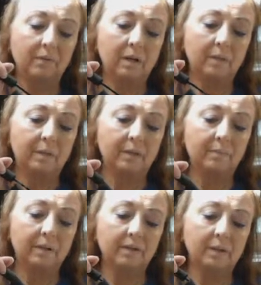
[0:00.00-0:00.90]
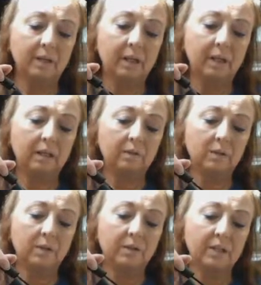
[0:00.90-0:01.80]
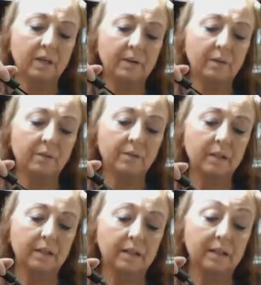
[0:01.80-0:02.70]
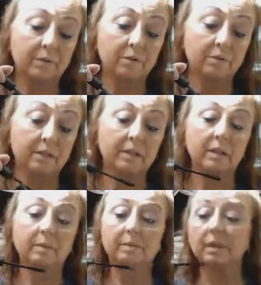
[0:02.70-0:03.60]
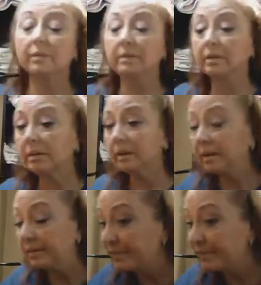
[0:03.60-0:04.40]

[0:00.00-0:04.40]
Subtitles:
I'm never late. It was one time I was late, and that was recently, believe it or not.